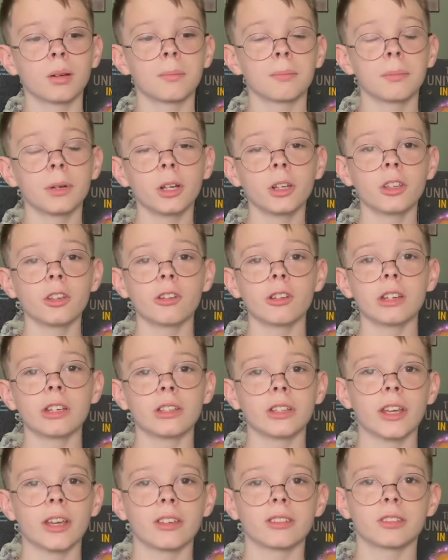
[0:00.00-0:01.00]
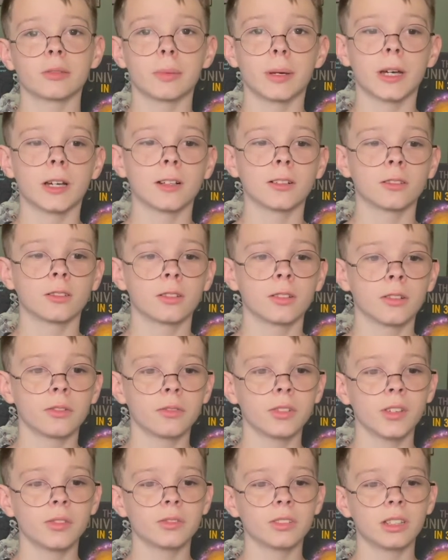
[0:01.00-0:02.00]
Mercury takes about
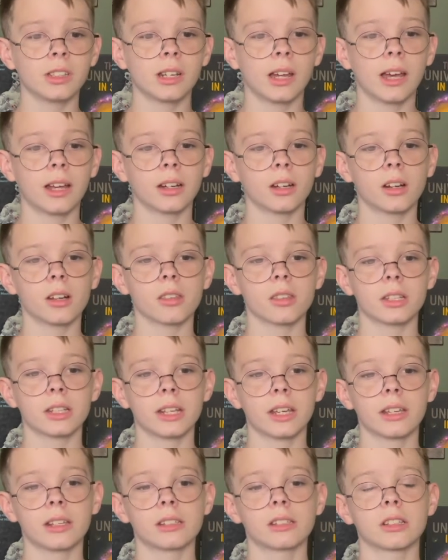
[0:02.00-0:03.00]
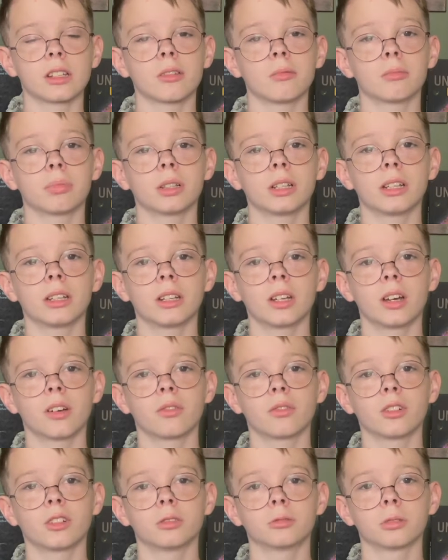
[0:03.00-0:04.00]
59 Earth days to complete a
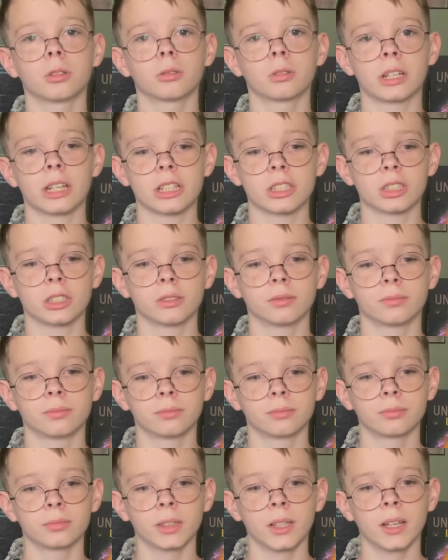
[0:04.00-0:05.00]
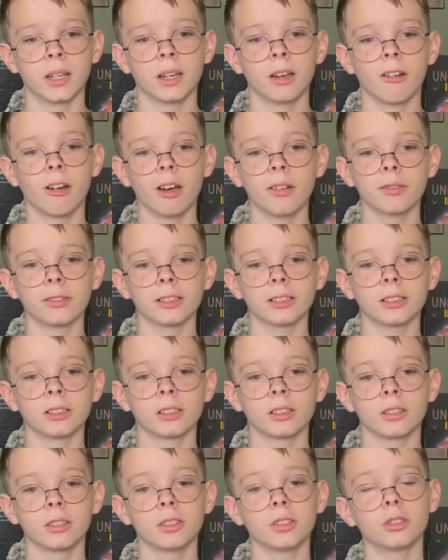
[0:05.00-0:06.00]
full rotation. However,
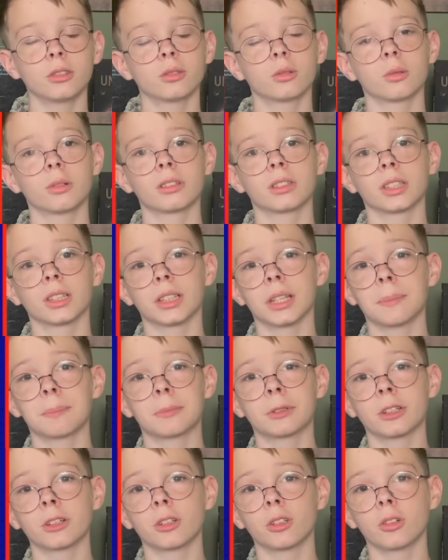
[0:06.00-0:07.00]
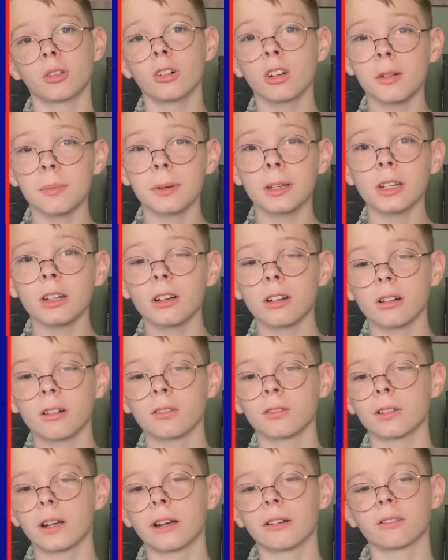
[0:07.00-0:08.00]
due to its elliptical orbit
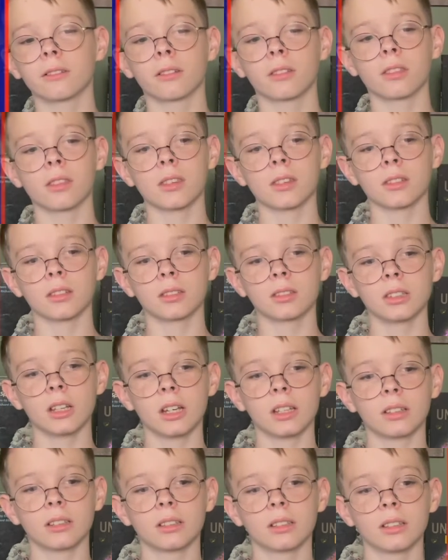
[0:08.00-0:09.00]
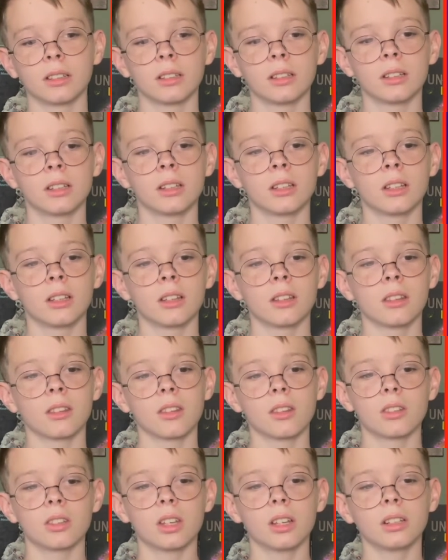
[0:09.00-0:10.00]
around the sun
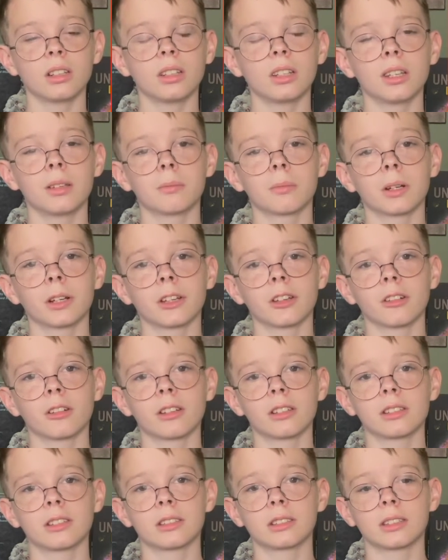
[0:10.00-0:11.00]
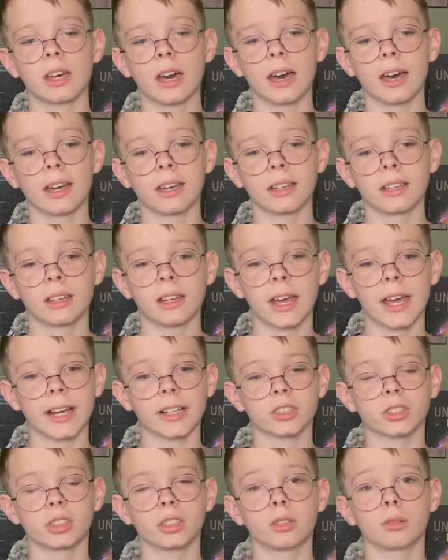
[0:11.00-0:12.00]
in Mercury's sky
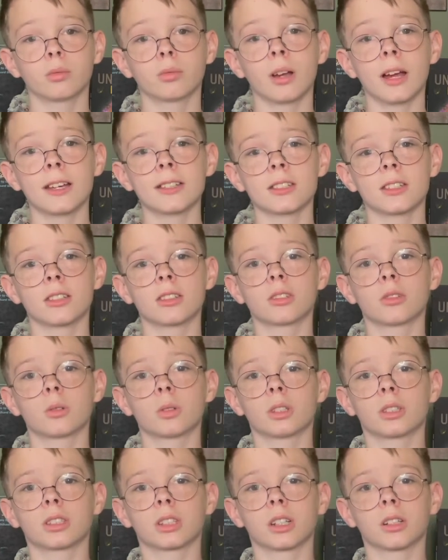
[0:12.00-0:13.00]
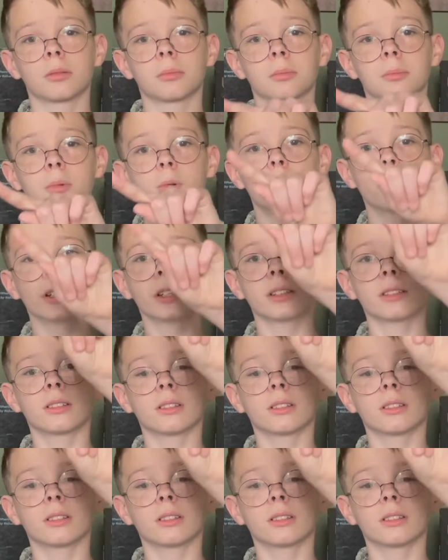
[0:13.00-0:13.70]
actually rises to a certain point,